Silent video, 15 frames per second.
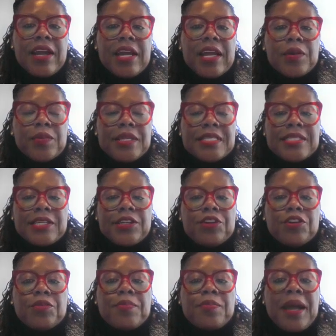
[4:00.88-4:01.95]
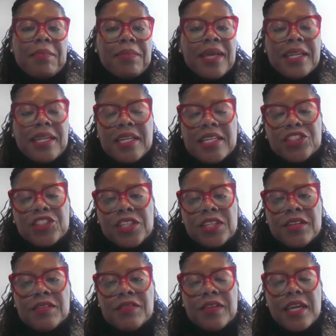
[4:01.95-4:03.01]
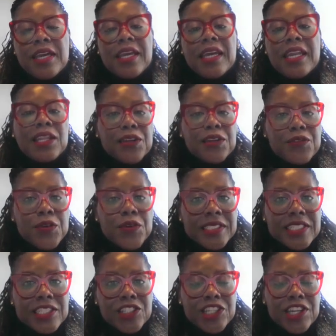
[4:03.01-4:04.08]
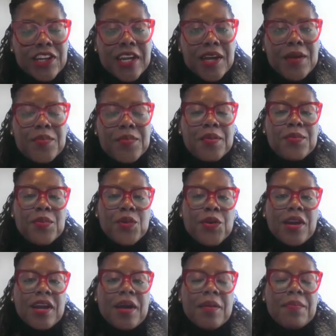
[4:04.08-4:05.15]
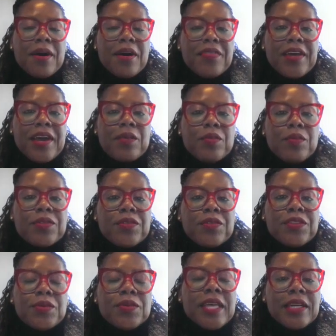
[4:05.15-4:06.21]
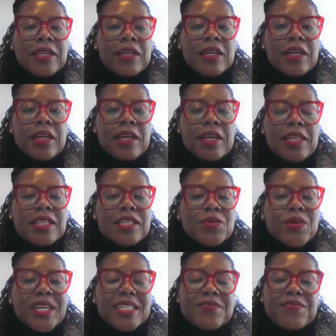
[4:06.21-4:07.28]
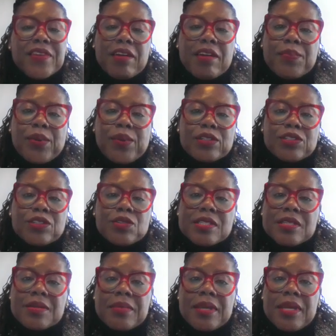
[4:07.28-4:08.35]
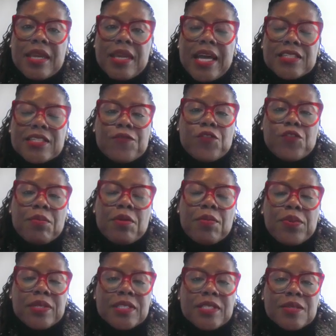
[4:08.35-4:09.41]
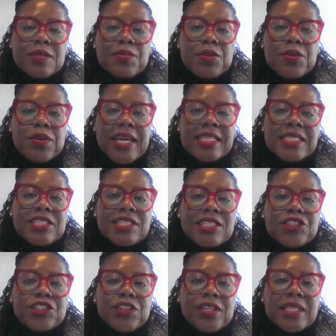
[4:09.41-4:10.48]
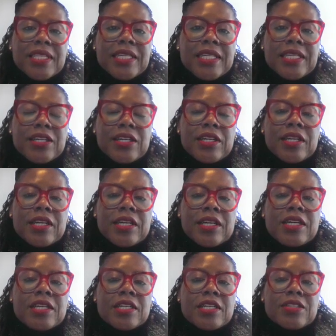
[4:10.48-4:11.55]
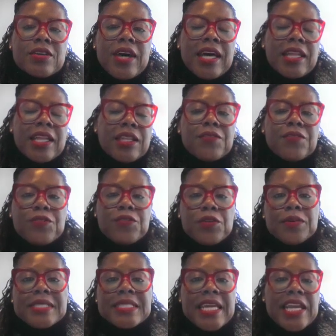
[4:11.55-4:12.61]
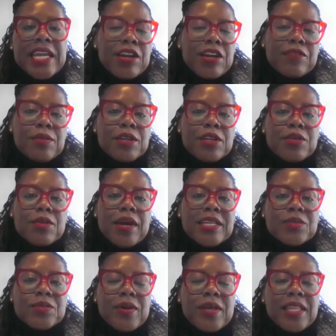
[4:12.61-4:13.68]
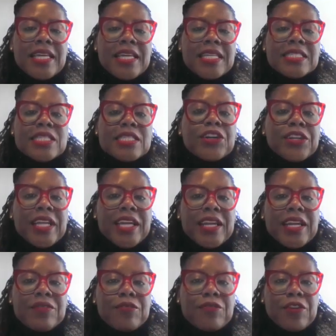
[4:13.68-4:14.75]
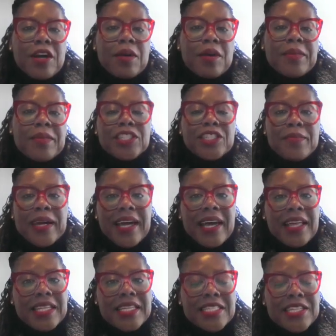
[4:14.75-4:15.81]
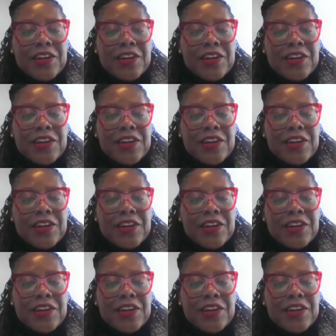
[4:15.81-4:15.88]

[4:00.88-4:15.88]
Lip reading: our equity-centered pipeline initiative. And I look forward to sharing a bit more about that with you later. This work is very personal to me as a former principal and district leader. So I look forward to hearing from you as well as learning from each of my colleagues here on the